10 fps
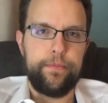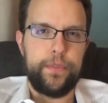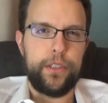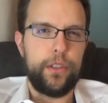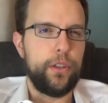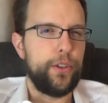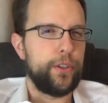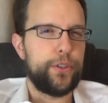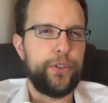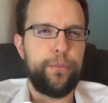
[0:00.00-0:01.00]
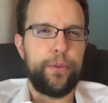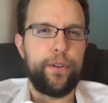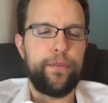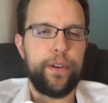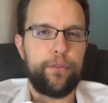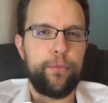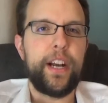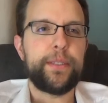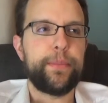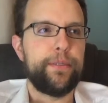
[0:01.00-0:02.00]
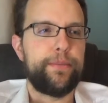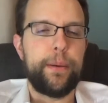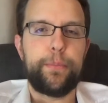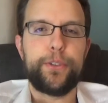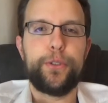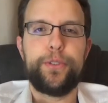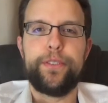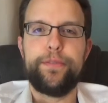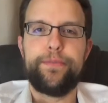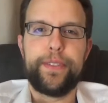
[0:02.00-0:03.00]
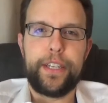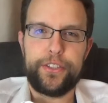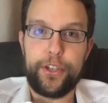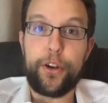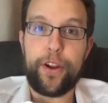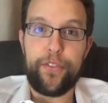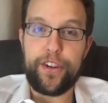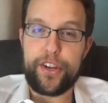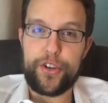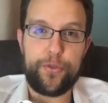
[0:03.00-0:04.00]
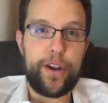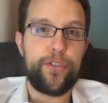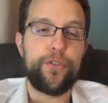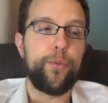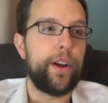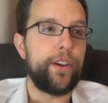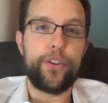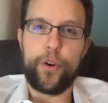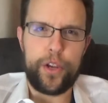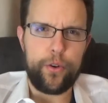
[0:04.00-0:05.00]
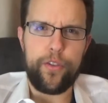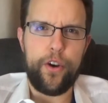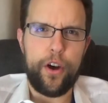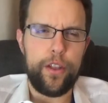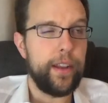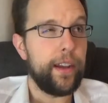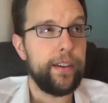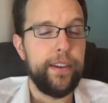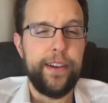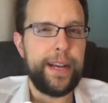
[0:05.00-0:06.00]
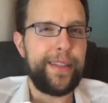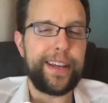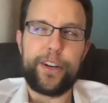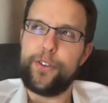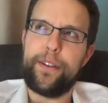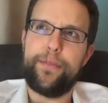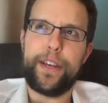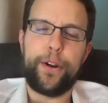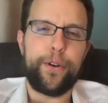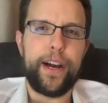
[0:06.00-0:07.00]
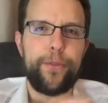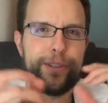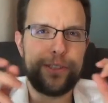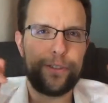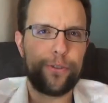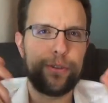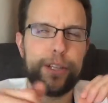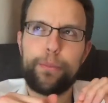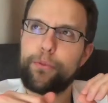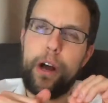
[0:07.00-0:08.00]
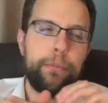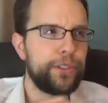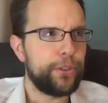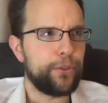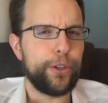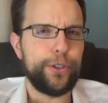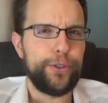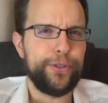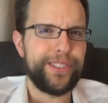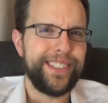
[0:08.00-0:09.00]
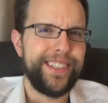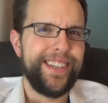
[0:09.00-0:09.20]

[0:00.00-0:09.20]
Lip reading: It's a little too perfect. Reminds me of episodes of like Star Trek: The Next Generation, where you're on the holodeck, and they got to try to figure it out, and there's little problems, little clues.